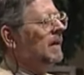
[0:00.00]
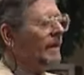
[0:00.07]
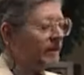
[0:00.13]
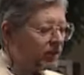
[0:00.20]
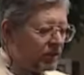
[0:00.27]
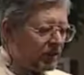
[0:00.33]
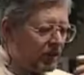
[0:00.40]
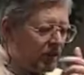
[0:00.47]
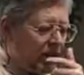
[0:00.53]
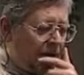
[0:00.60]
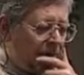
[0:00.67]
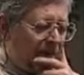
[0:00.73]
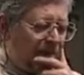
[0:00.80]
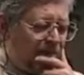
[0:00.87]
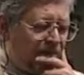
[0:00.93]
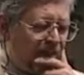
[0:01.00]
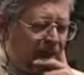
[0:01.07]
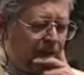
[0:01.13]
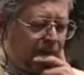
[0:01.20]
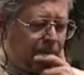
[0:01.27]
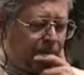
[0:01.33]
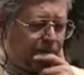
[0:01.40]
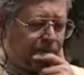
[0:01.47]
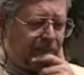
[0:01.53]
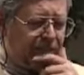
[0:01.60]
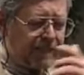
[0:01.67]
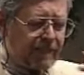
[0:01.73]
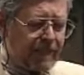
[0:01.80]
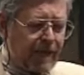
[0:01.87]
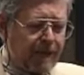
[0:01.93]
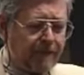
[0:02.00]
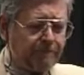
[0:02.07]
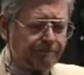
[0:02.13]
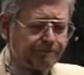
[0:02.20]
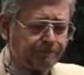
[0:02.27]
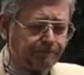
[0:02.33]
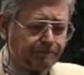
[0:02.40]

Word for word: Let's, how many of, uh, let's say,